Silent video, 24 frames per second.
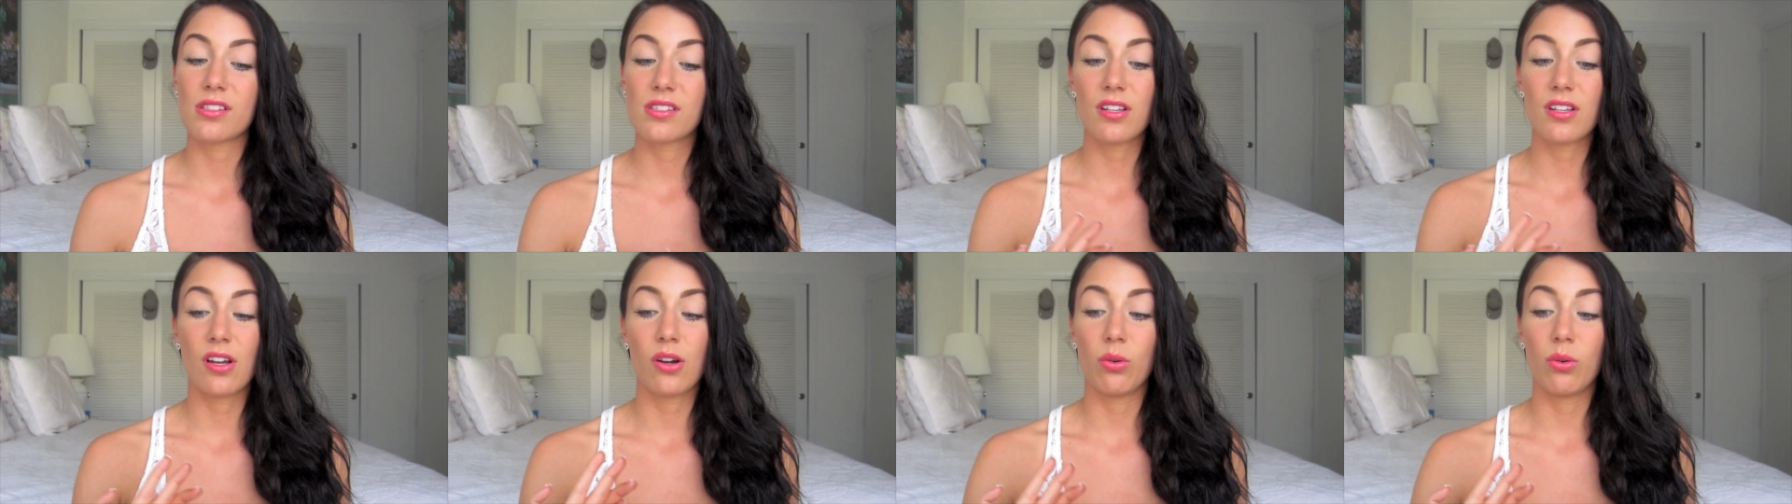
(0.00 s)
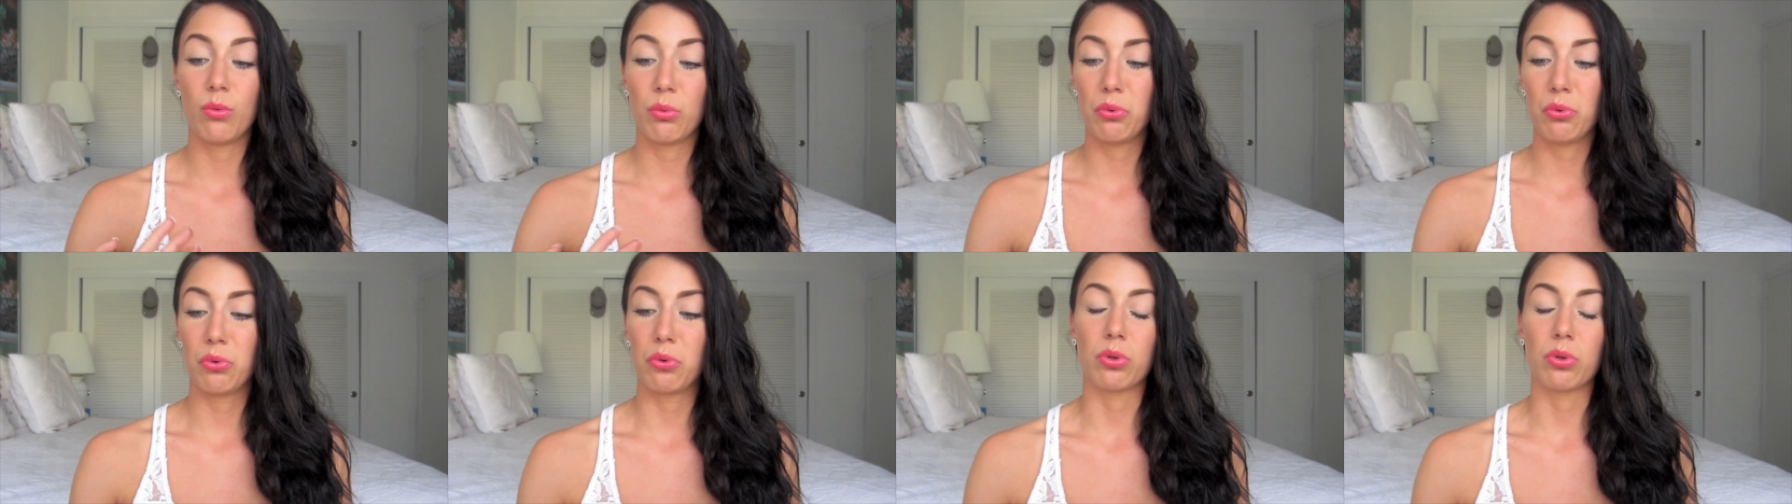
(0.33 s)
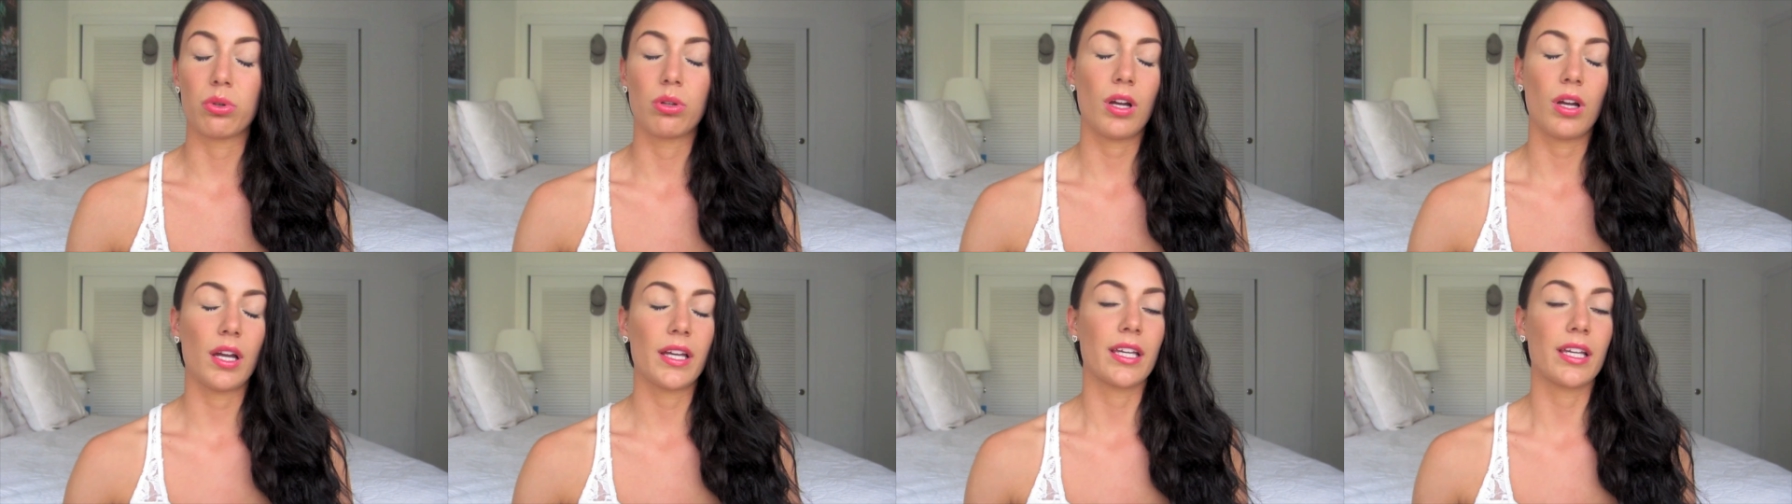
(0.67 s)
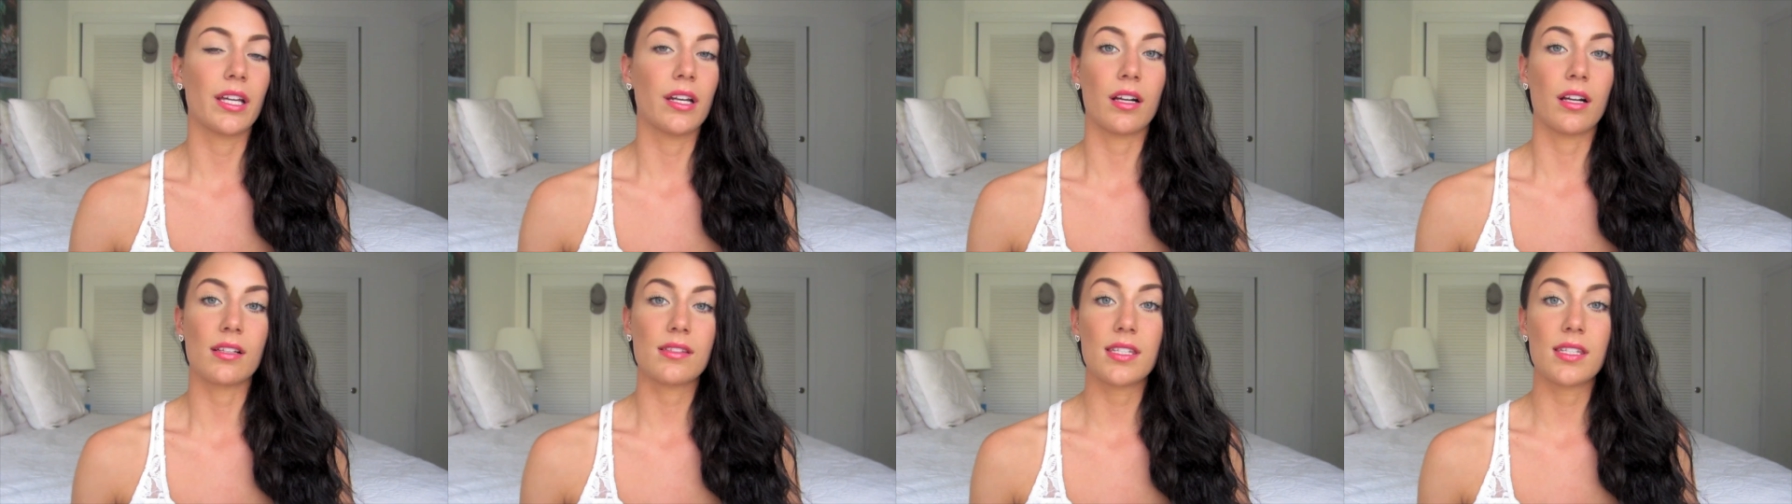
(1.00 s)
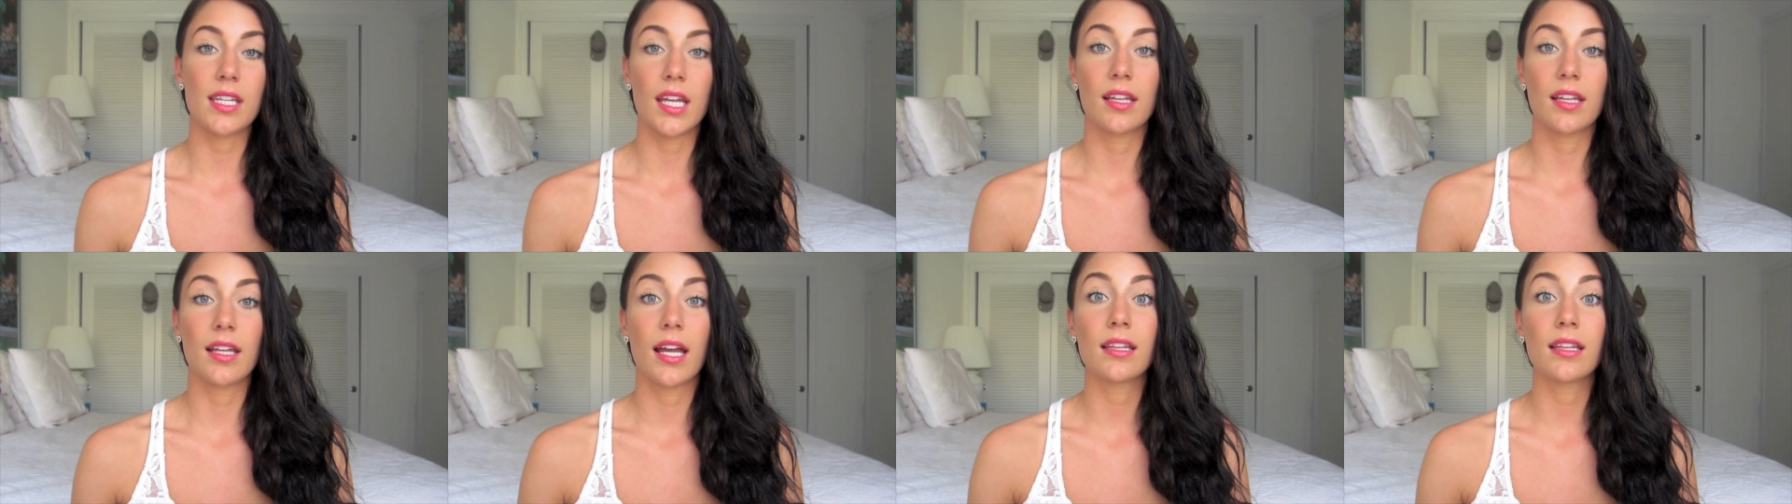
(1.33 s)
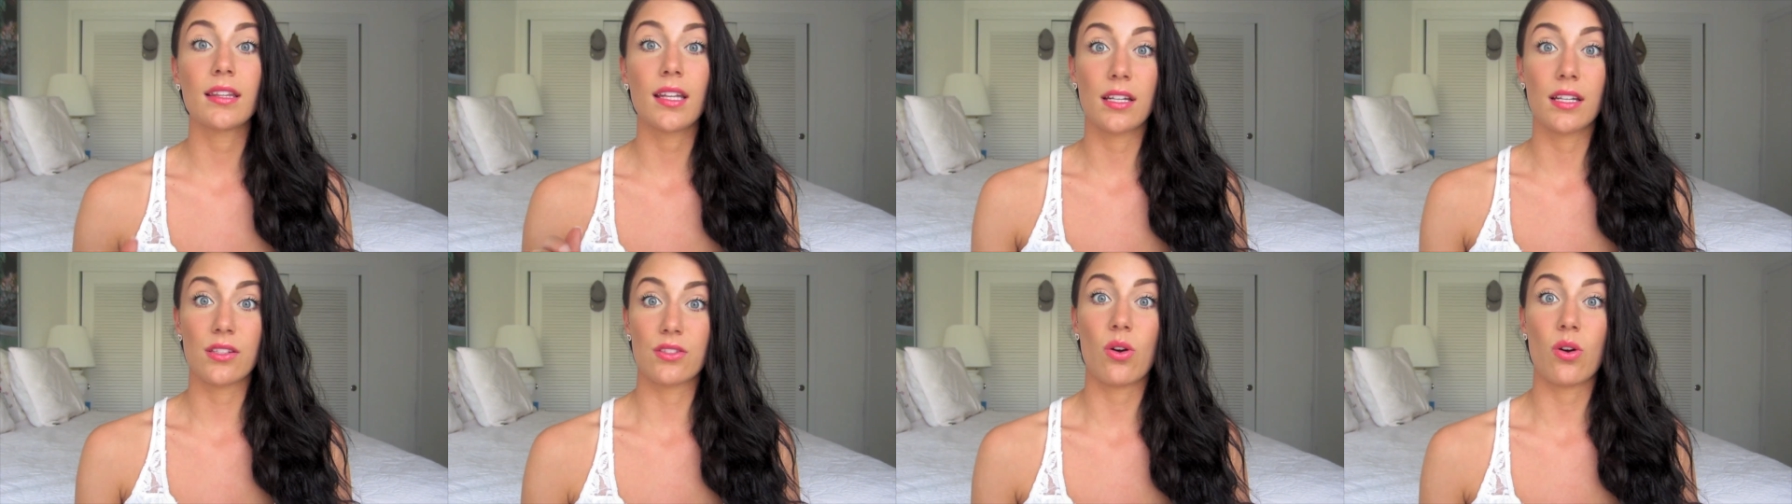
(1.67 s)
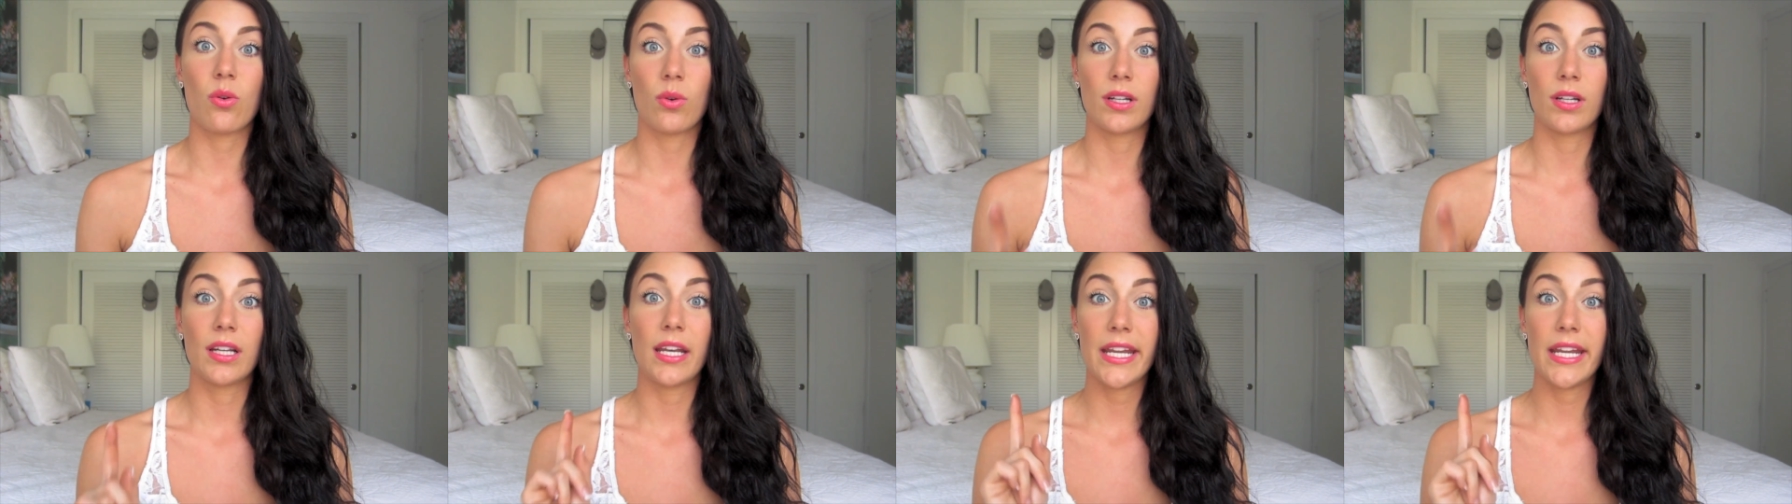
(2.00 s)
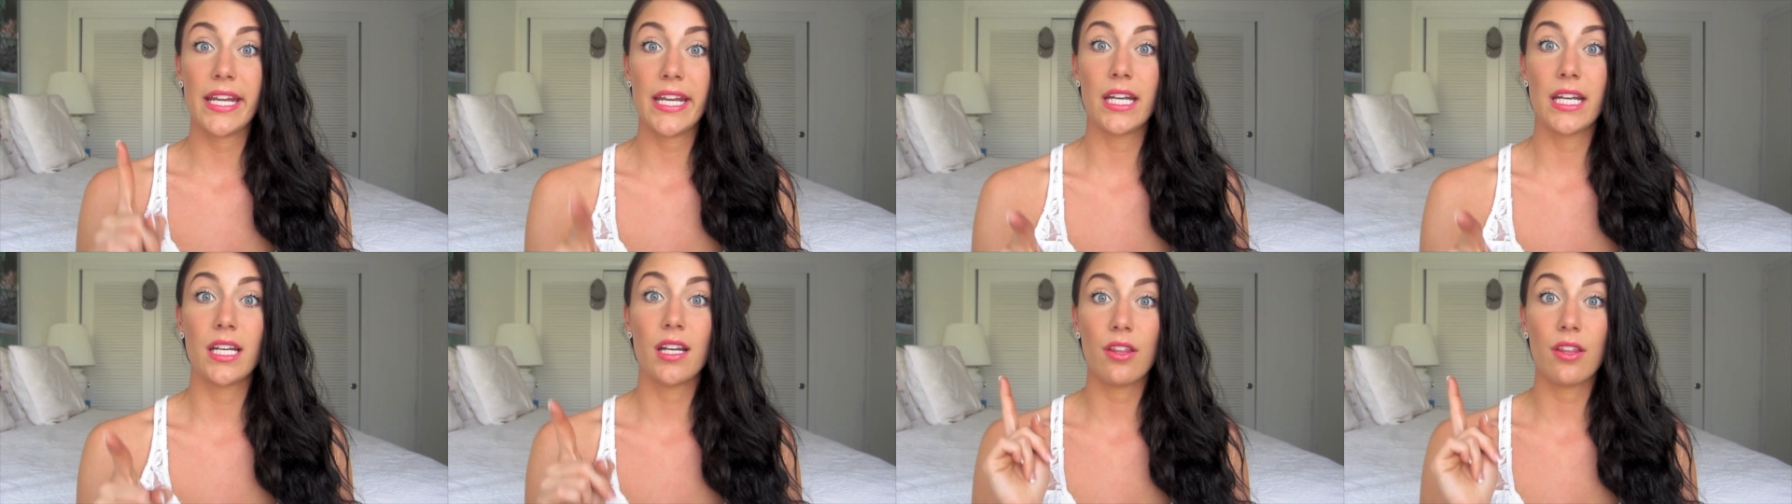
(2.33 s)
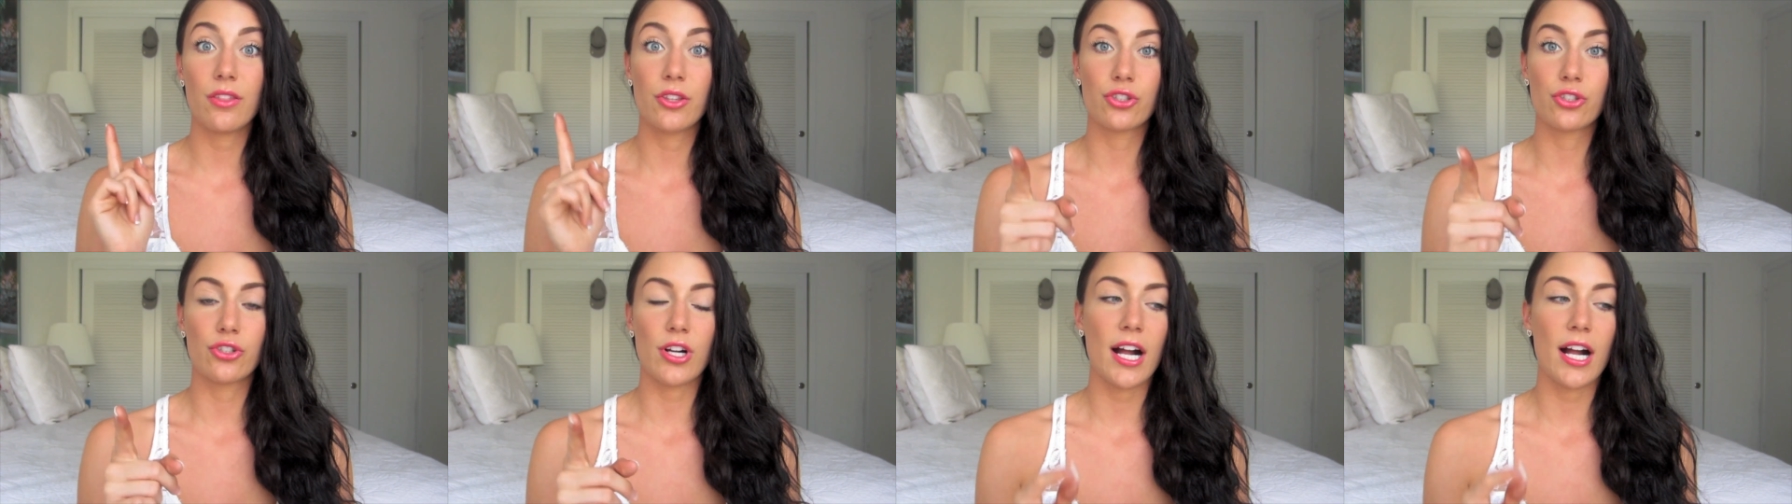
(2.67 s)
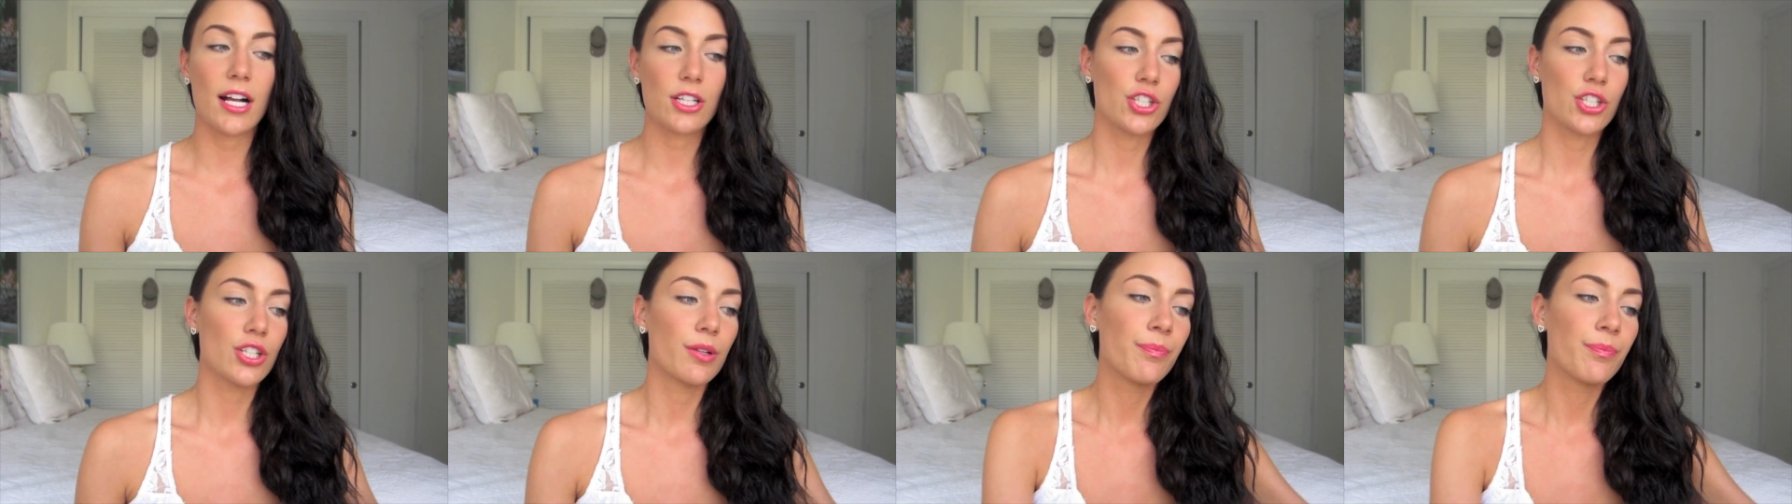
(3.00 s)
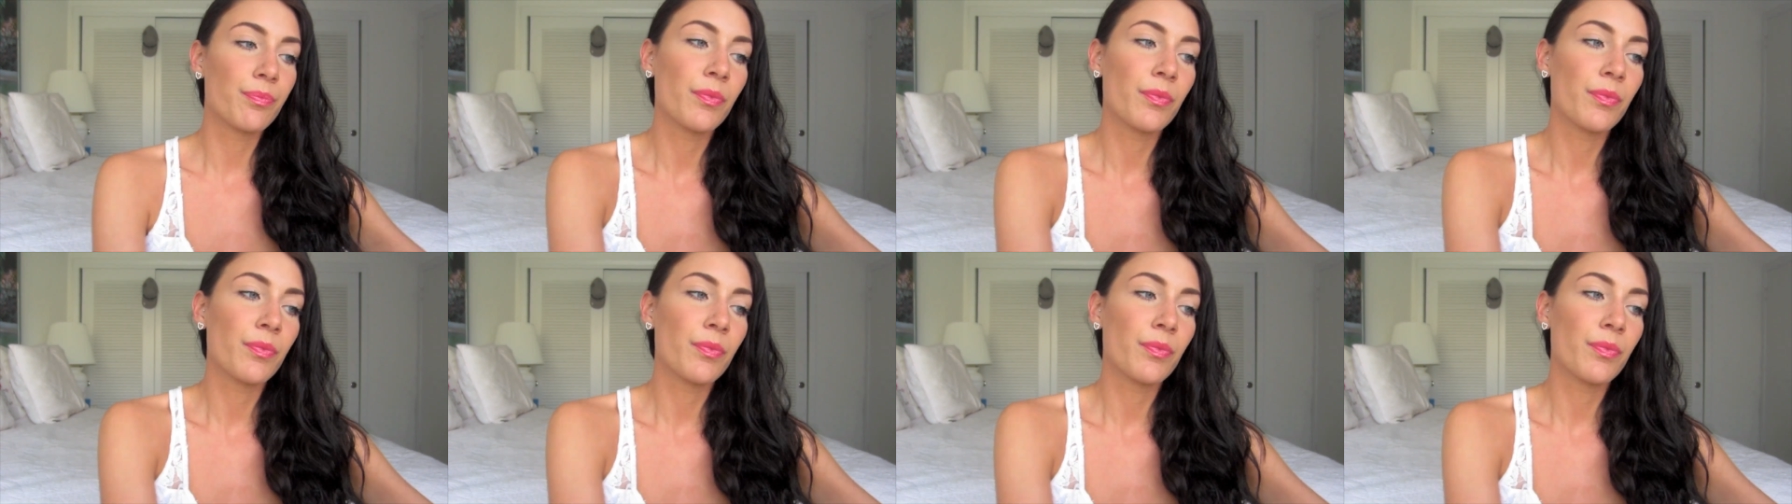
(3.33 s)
So, oh, I cannot stand that. That is going in the trash.